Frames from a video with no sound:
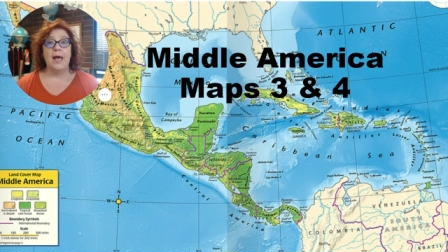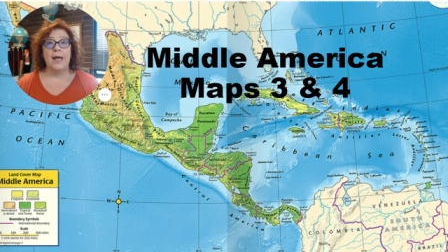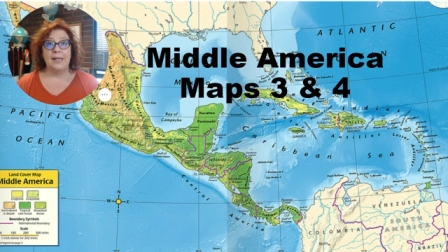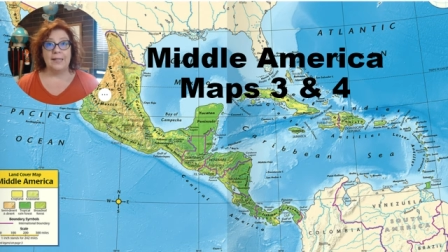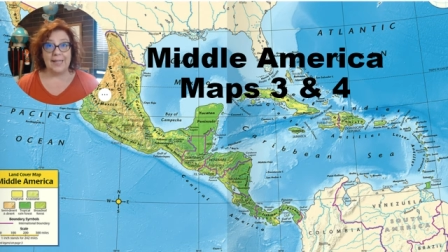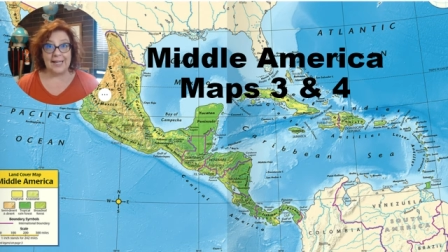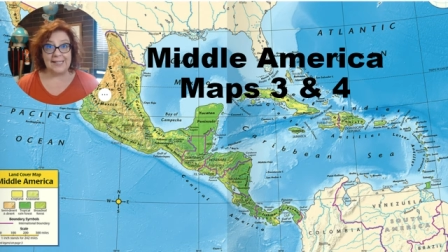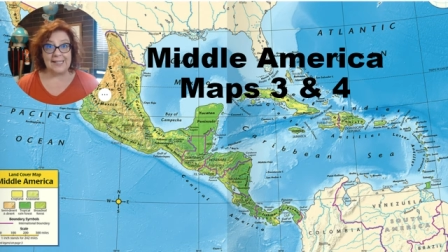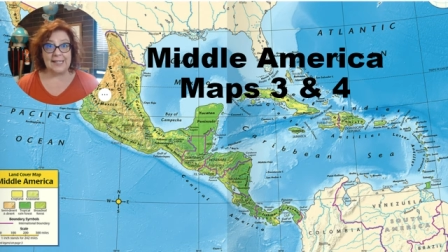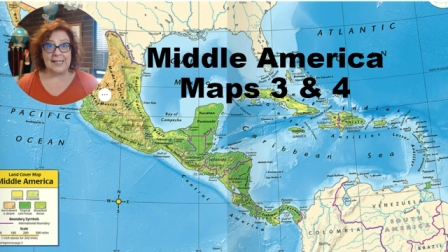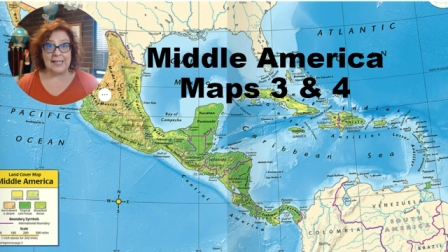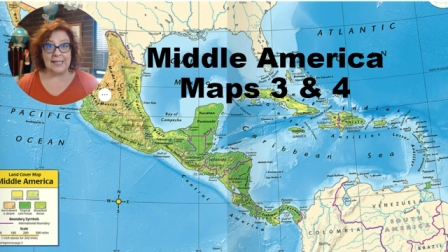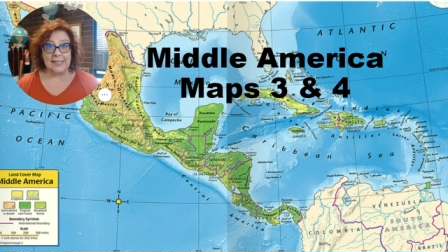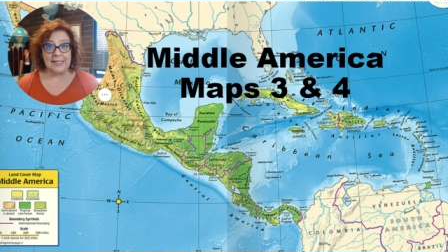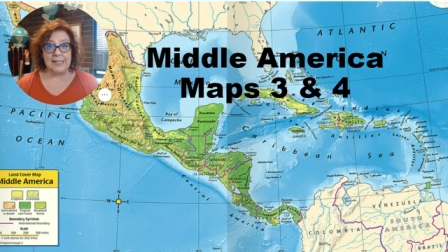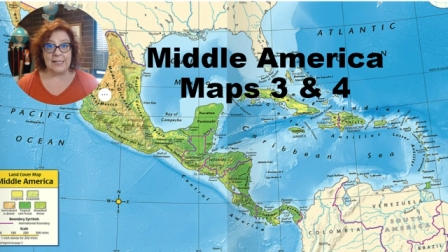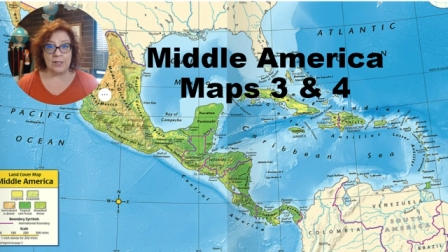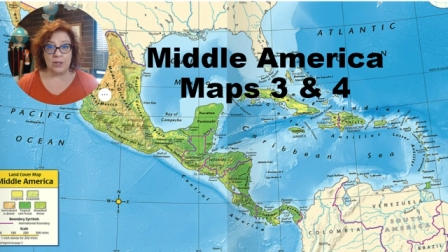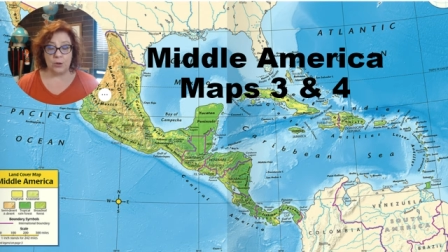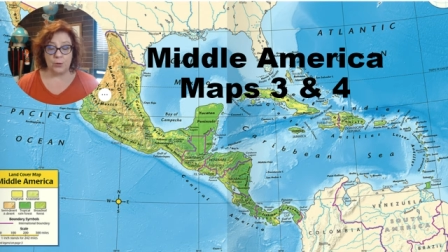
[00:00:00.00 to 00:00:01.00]
Let's
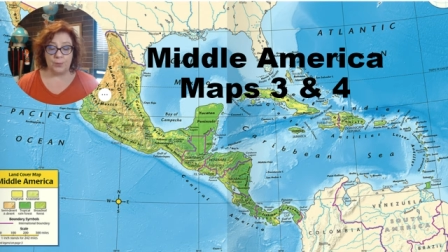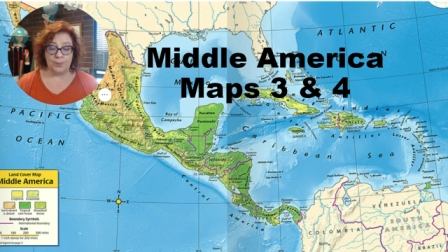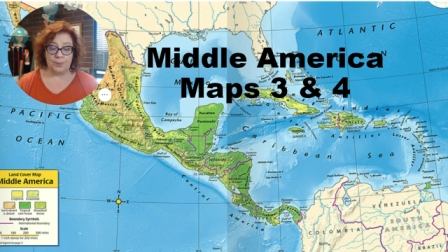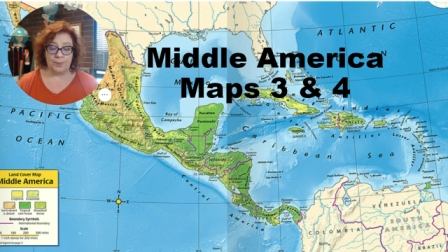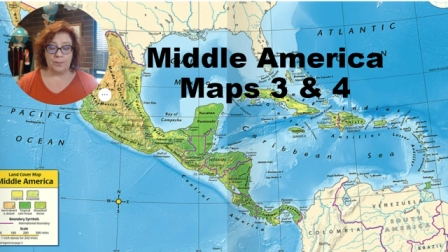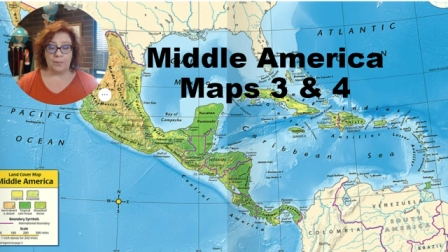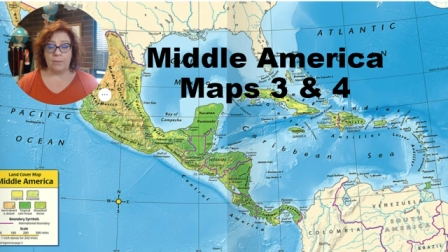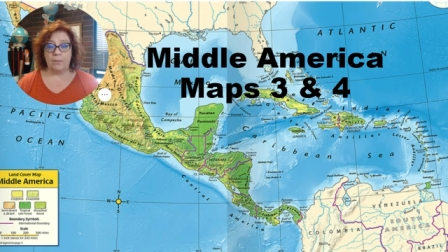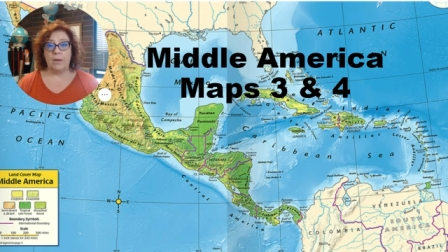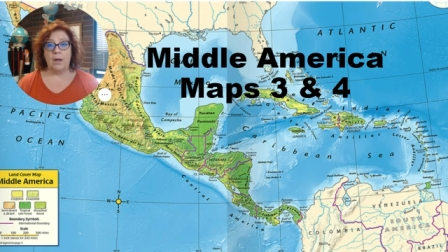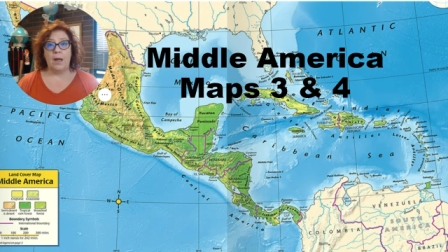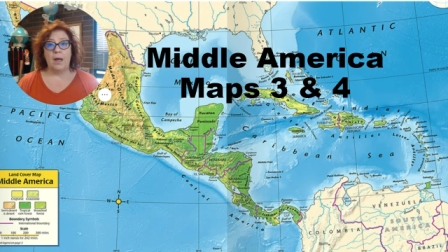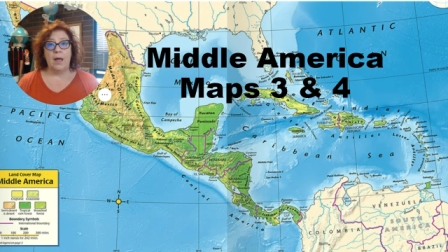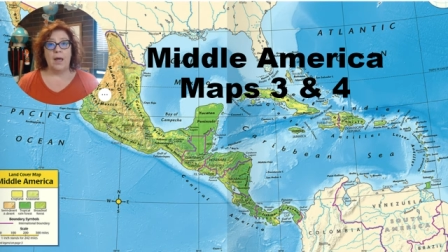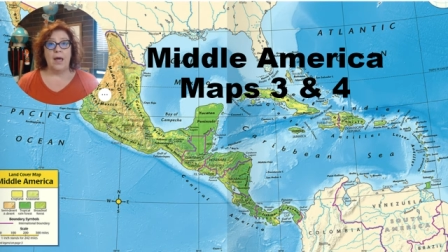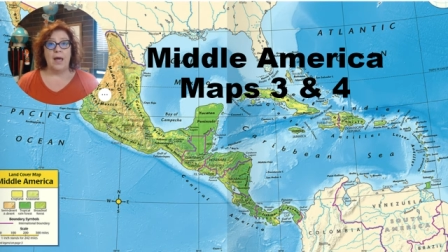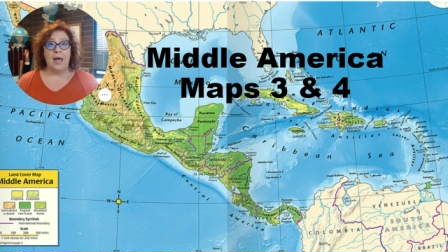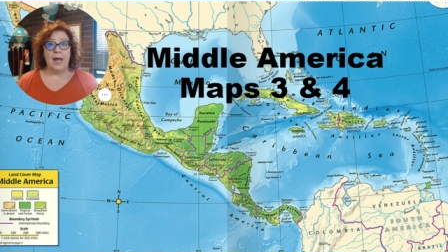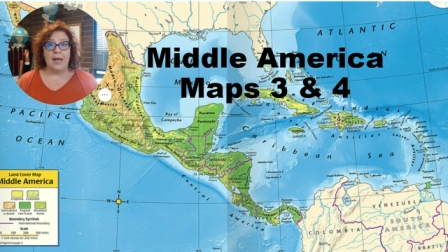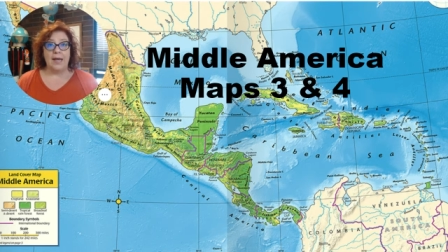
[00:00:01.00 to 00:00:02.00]
continue.
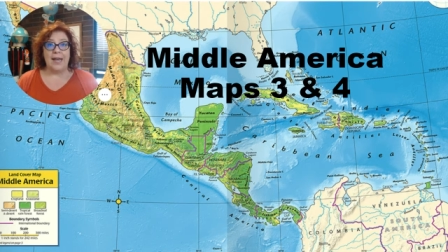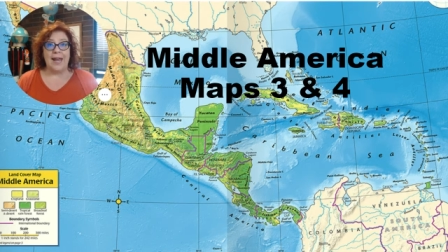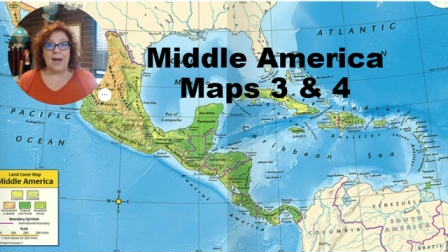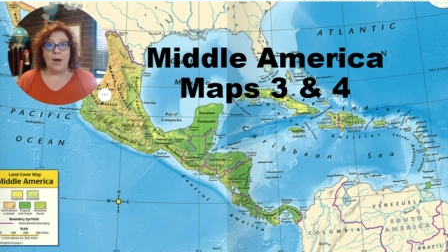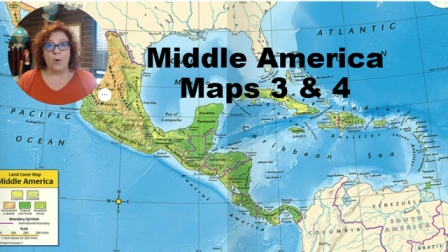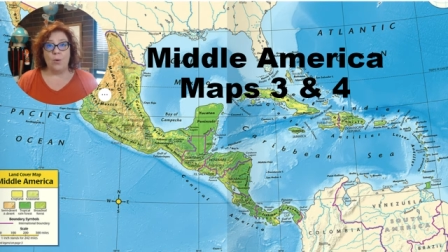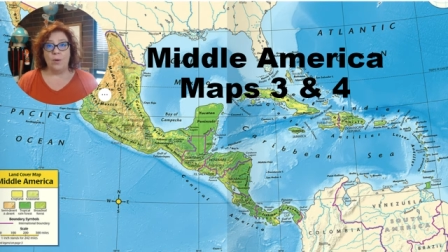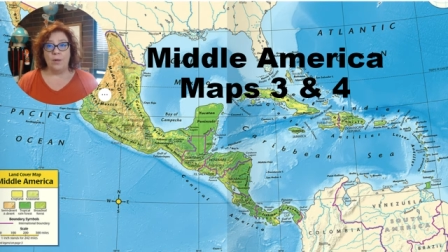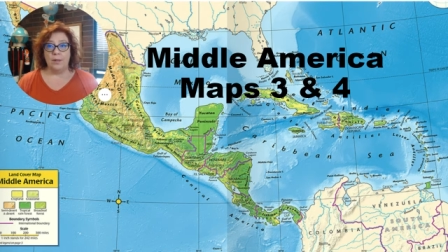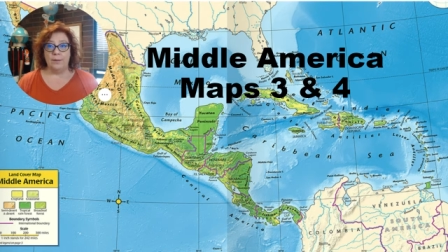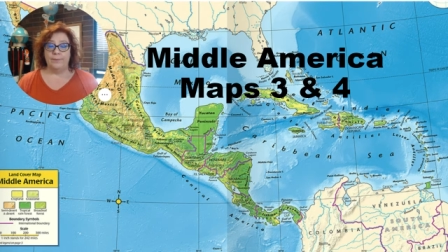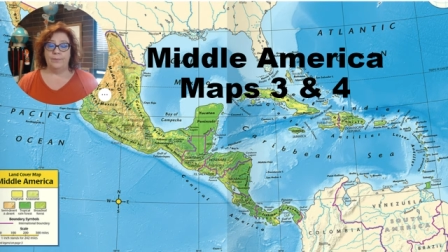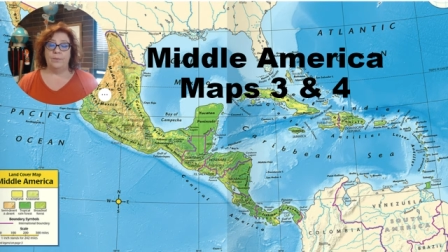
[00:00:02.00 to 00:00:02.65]
Now,